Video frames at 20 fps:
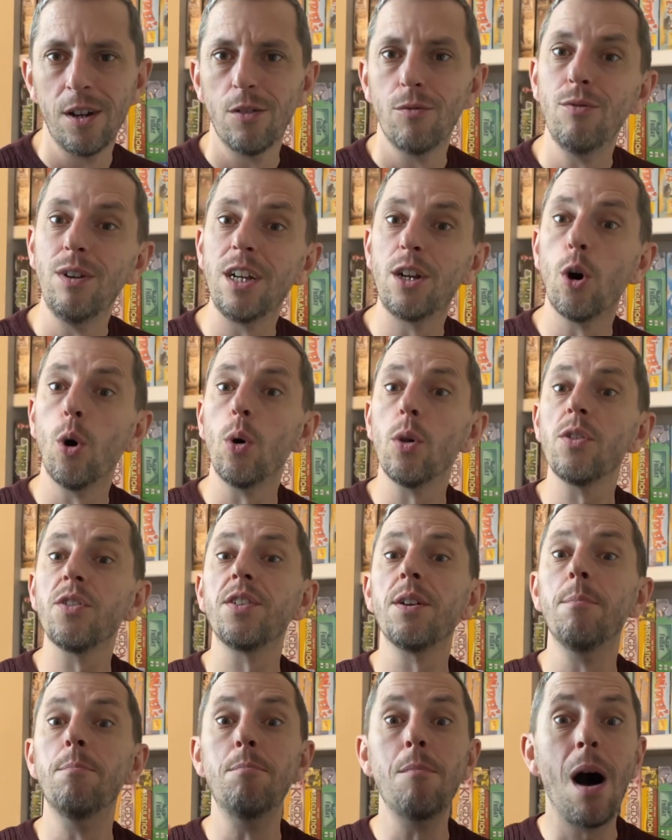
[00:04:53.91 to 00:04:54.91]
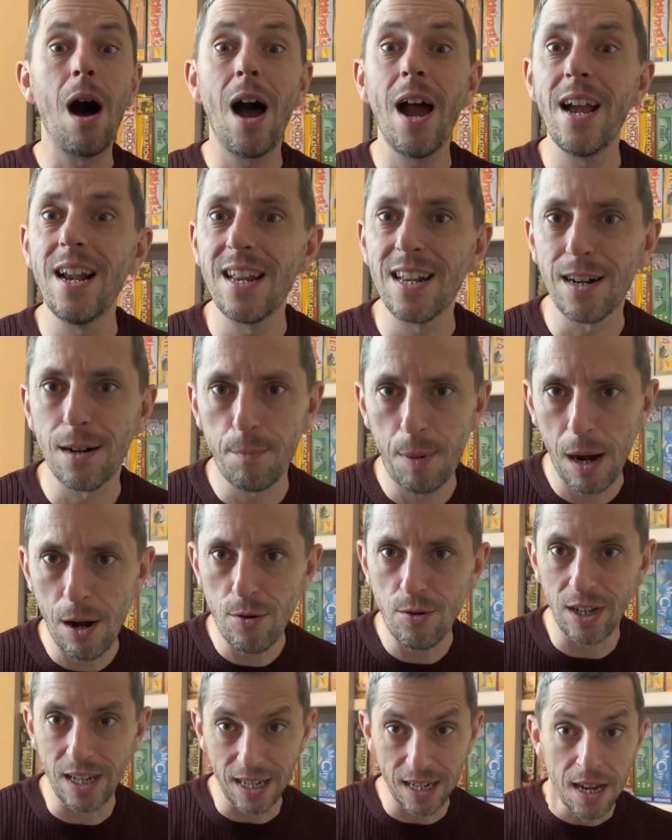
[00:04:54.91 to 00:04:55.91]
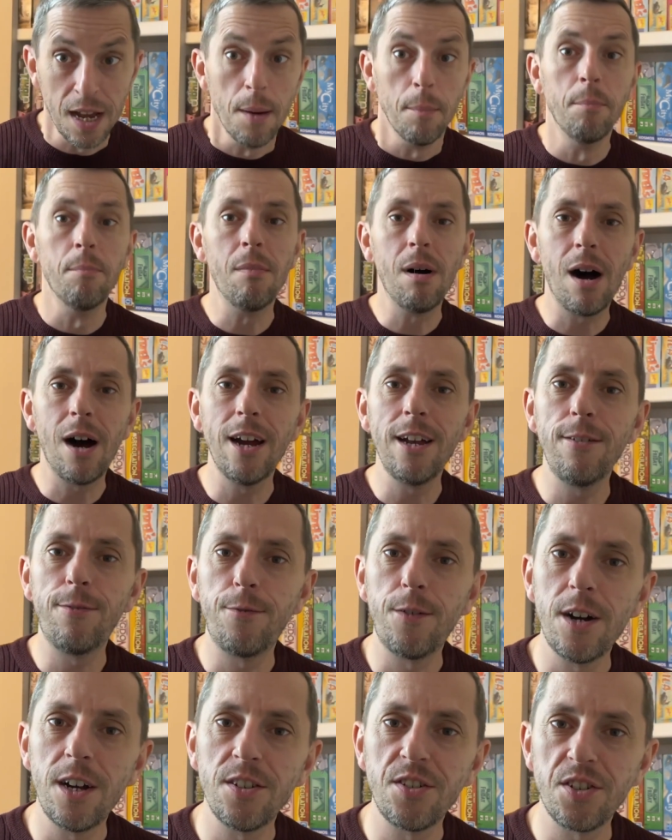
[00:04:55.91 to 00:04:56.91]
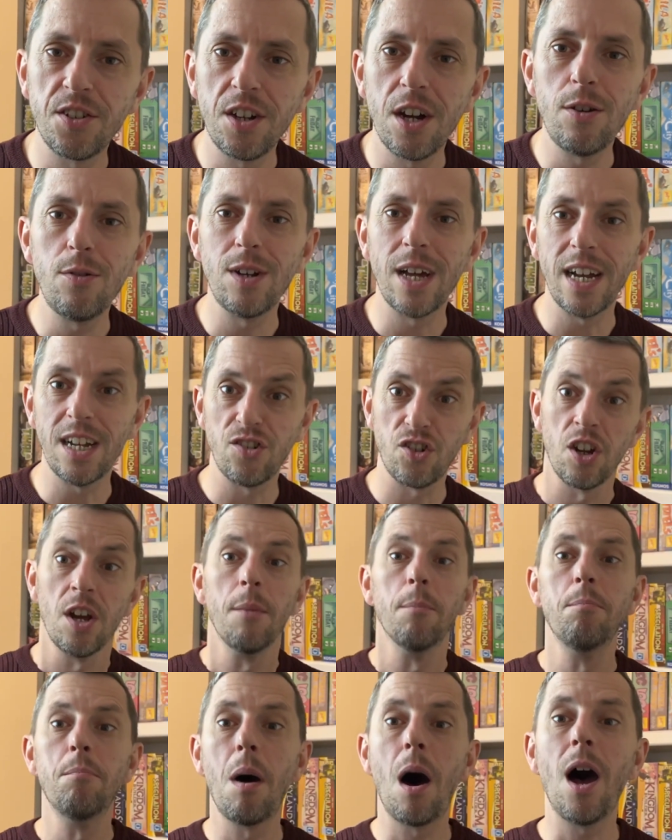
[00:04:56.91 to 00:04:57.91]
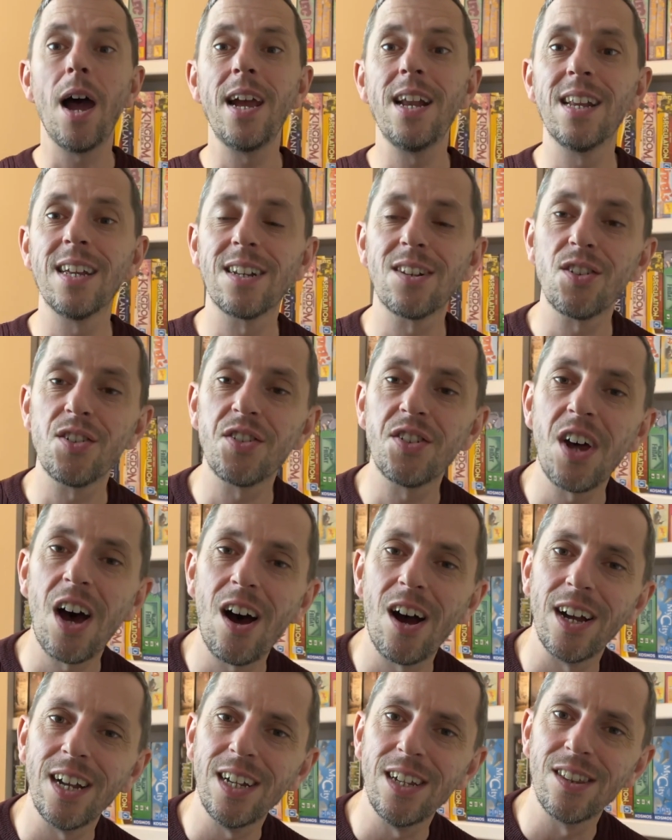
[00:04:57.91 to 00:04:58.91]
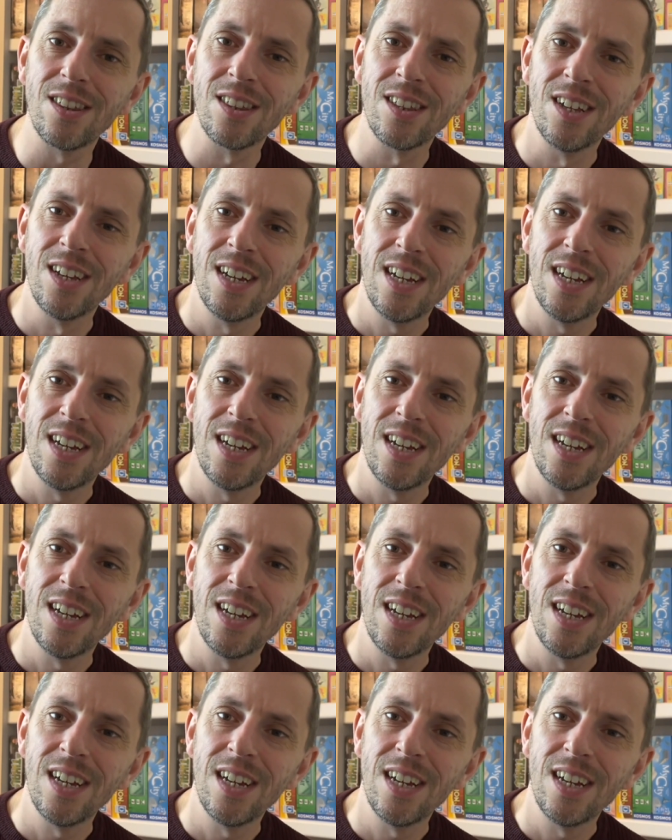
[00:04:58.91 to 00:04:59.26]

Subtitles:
recalls My Little Pony, My First Stone Age, My Little Scythe.